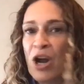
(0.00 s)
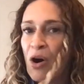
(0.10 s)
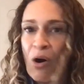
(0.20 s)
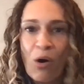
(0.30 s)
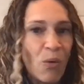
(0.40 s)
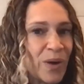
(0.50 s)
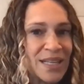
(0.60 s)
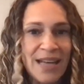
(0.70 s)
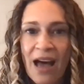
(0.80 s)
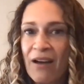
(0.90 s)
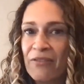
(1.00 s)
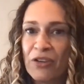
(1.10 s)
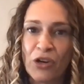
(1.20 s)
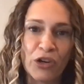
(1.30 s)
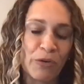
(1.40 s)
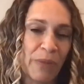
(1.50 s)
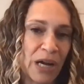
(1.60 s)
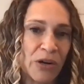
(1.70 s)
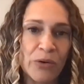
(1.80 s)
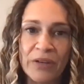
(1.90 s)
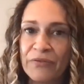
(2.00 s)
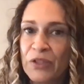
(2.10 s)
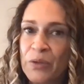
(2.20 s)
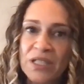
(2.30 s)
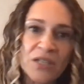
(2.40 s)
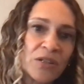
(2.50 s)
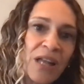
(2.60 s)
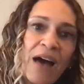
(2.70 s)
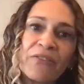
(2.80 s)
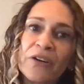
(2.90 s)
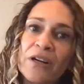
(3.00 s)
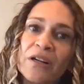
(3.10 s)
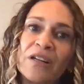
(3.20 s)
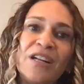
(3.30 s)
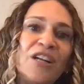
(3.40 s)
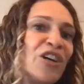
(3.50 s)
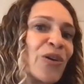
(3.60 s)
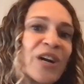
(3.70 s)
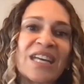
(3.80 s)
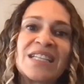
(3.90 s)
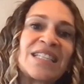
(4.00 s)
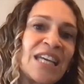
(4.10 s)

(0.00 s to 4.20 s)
but always have, you know, your micro influencer level who are